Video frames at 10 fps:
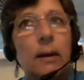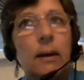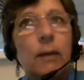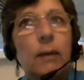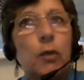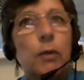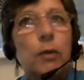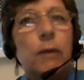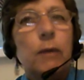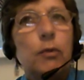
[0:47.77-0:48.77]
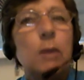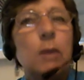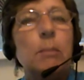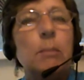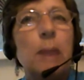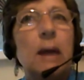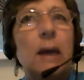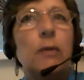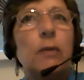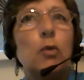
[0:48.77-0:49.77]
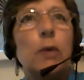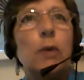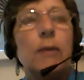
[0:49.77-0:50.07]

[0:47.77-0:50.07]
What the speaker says: If you're dreaming big, if you're